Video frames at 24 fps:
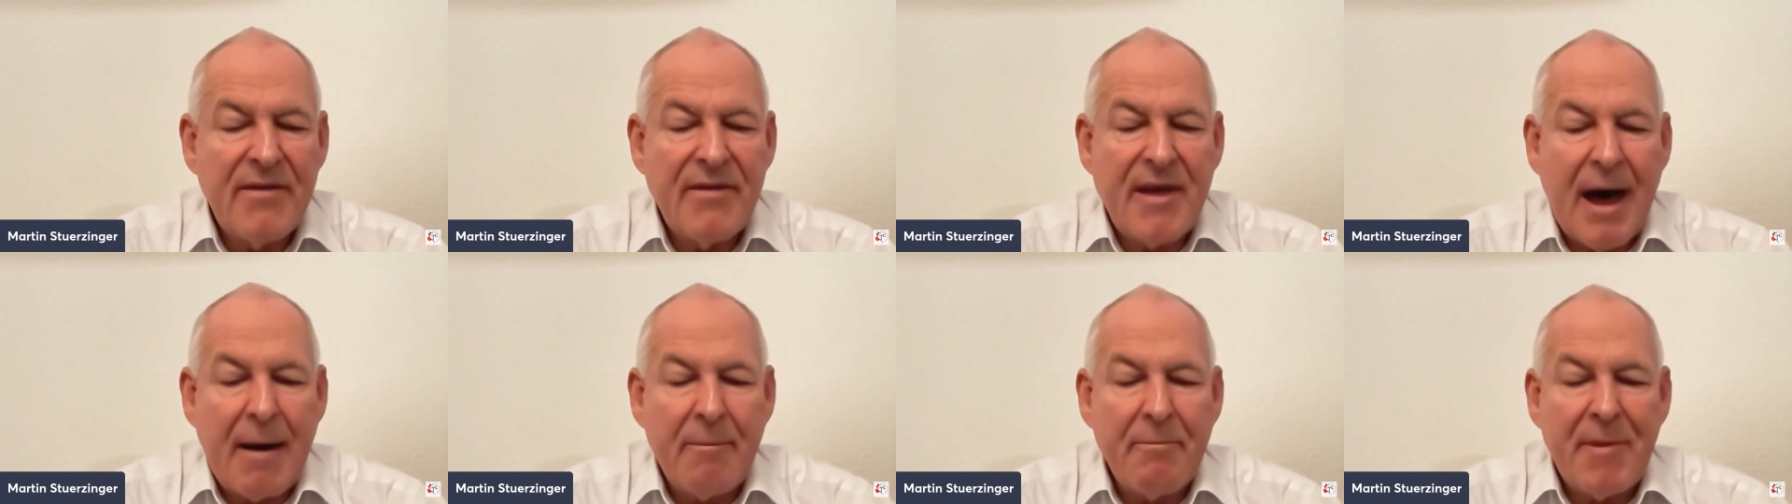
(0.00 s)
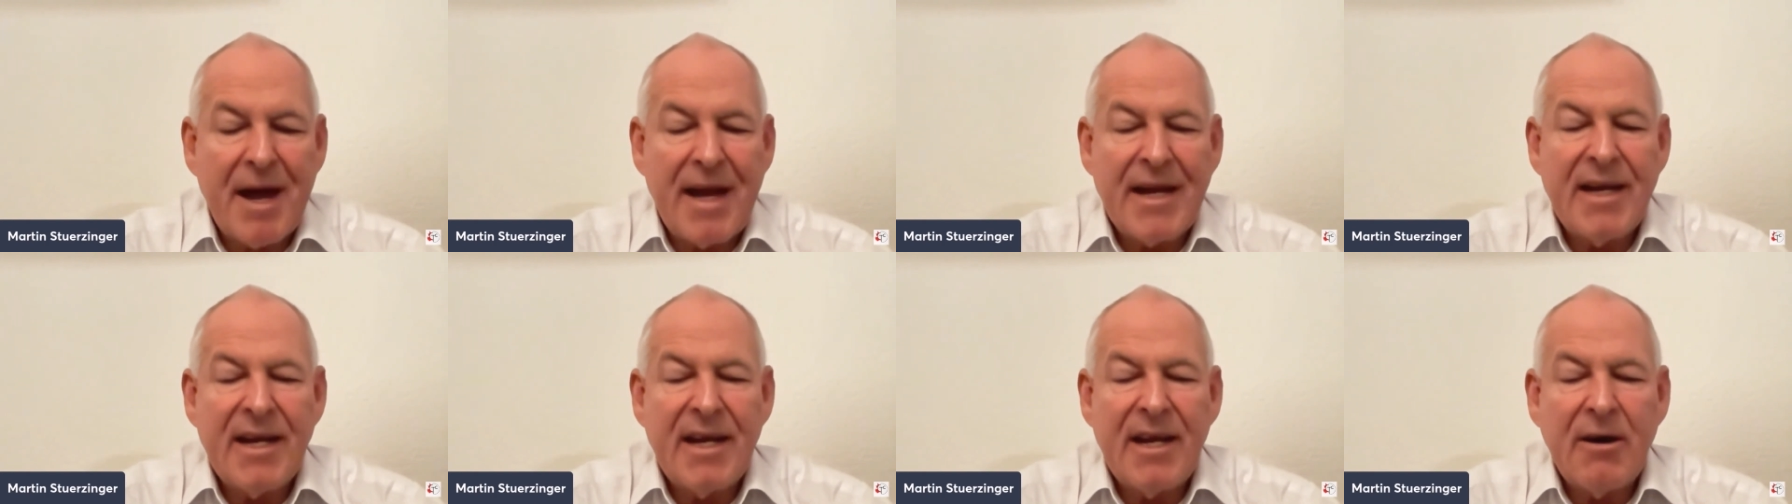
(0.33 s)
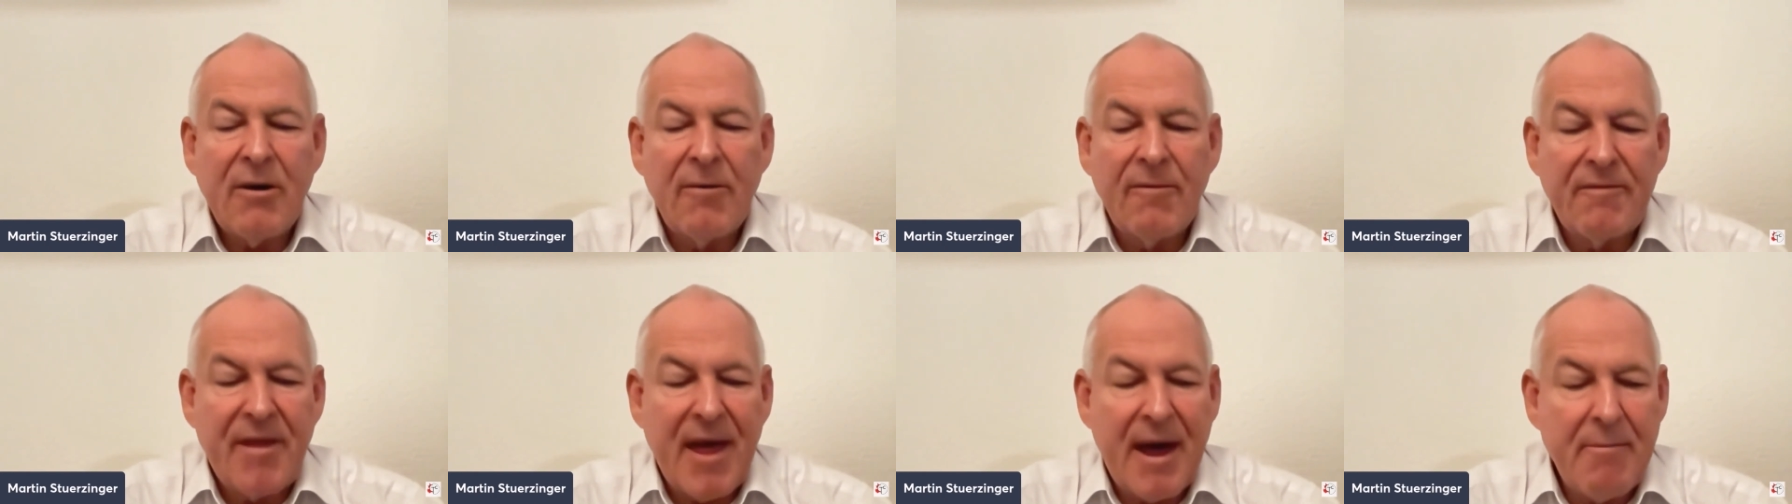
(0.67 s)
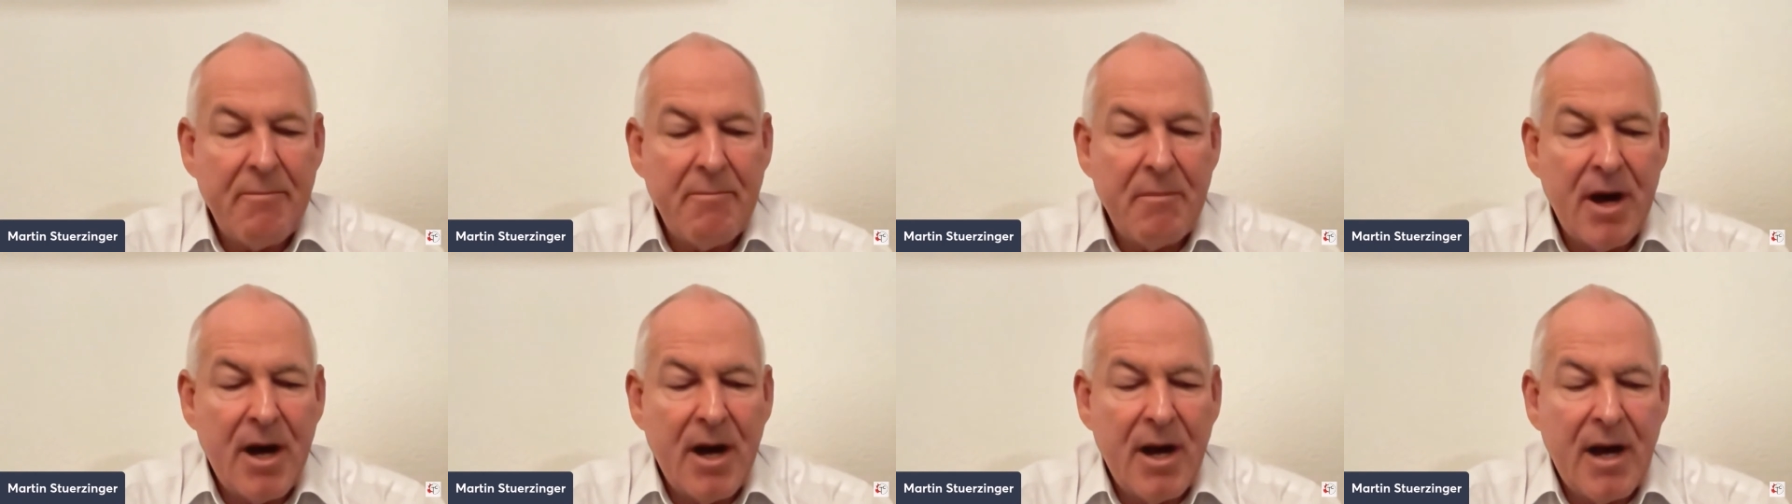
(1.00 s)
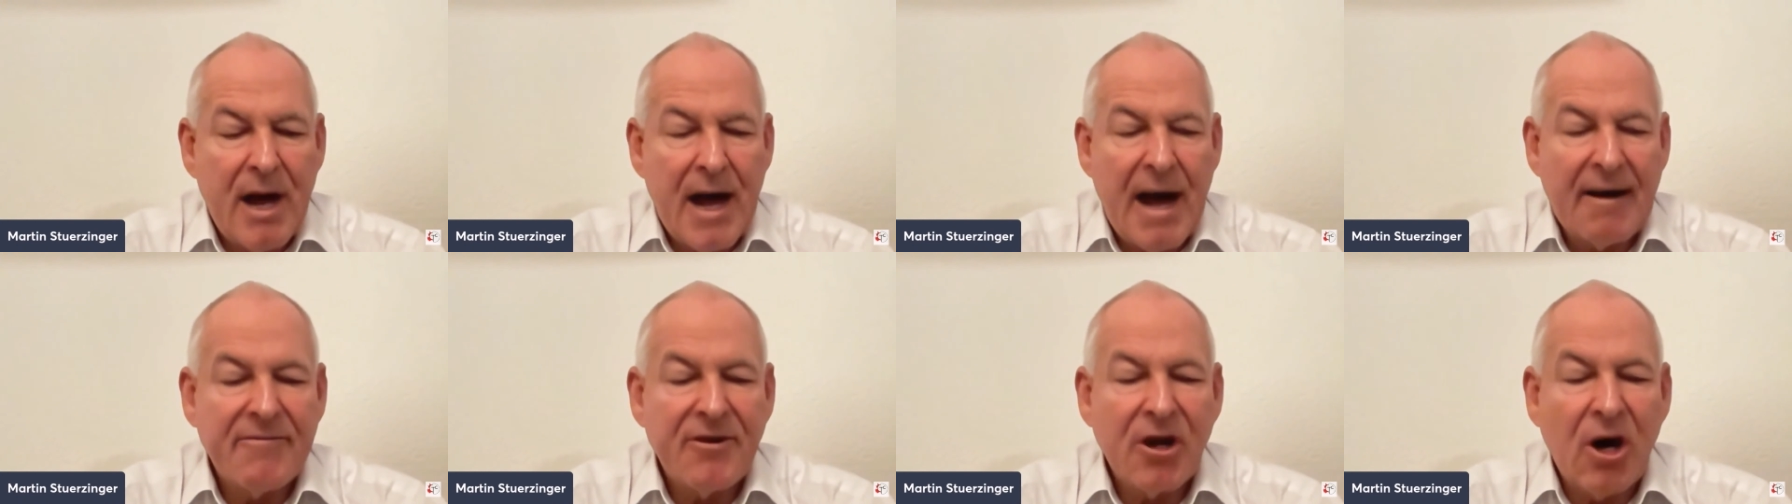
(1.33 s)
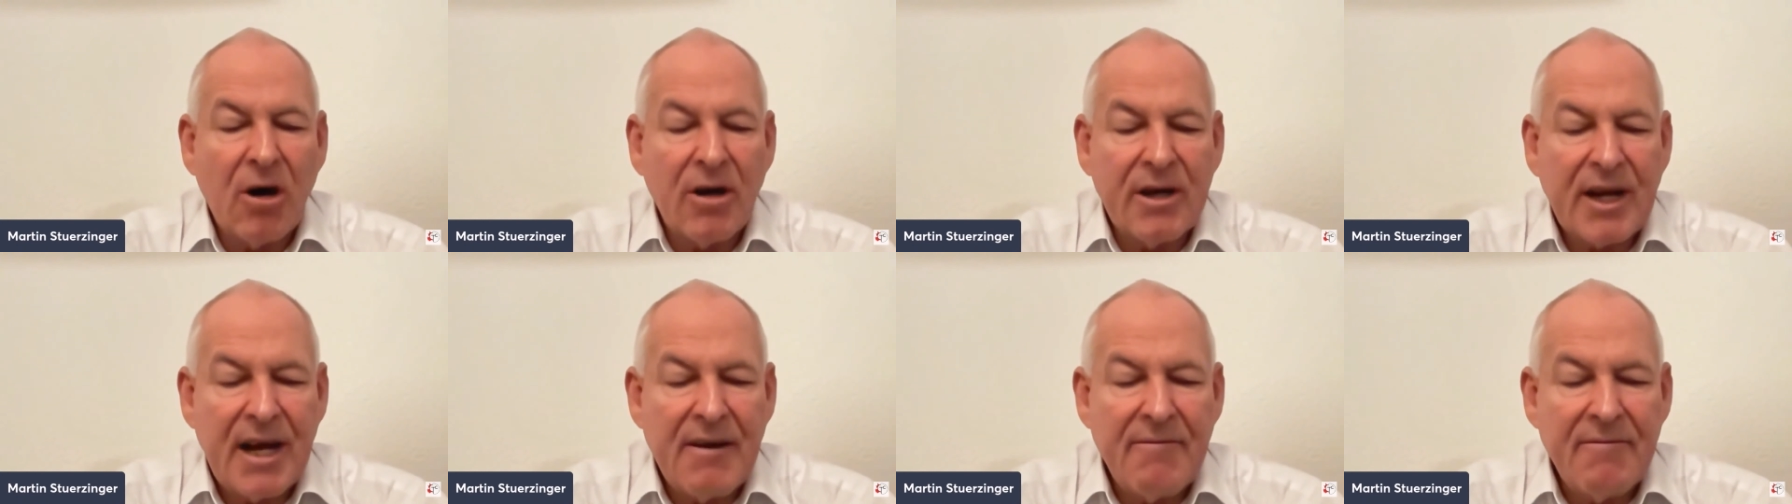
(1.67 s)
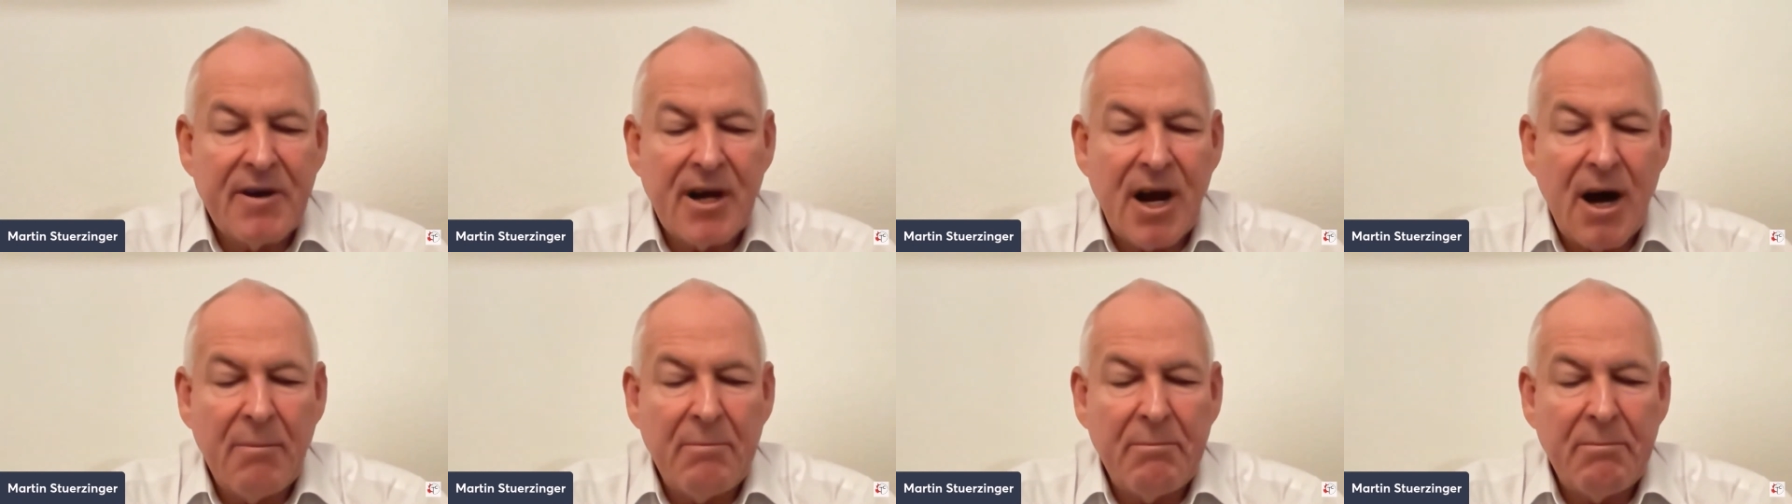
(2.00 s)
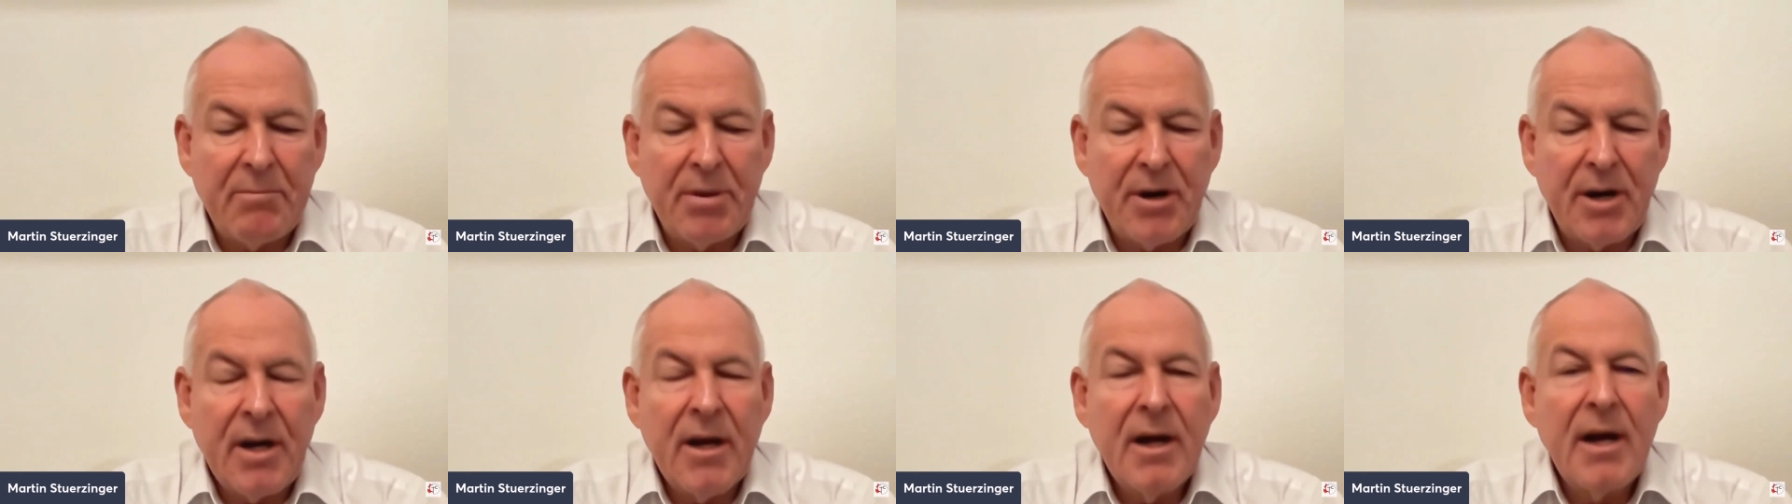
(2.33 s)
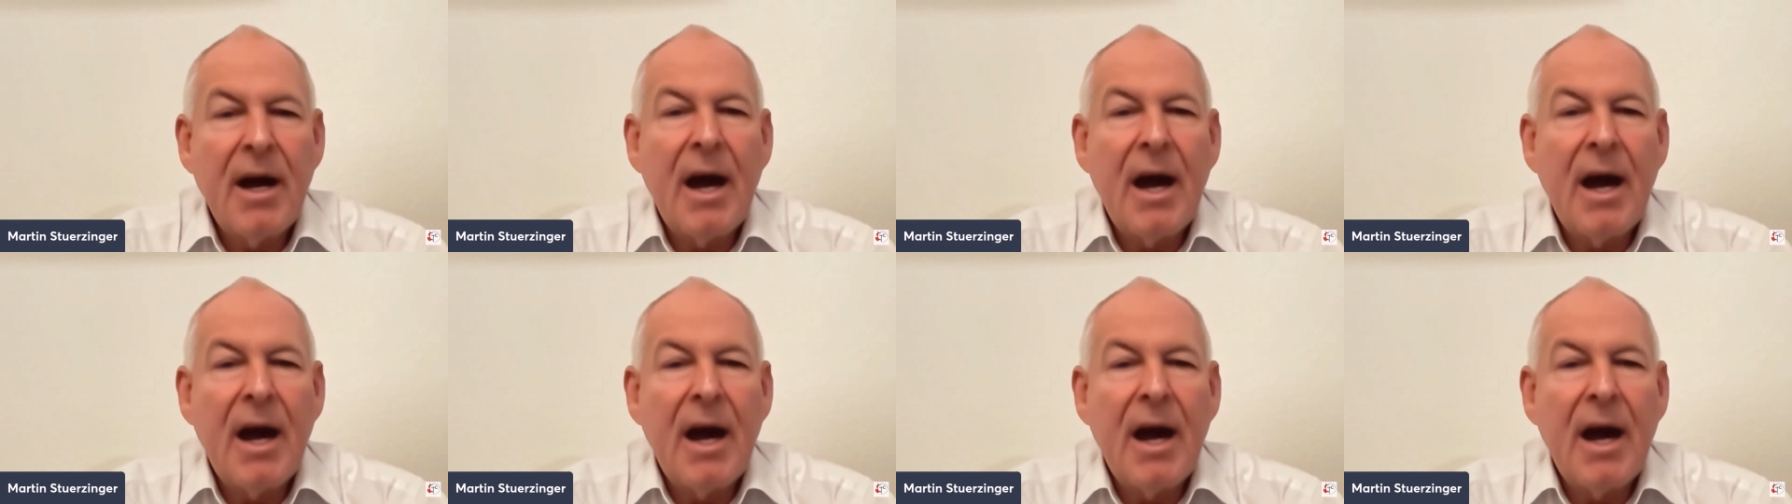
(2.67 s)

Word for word: that many of them have not given up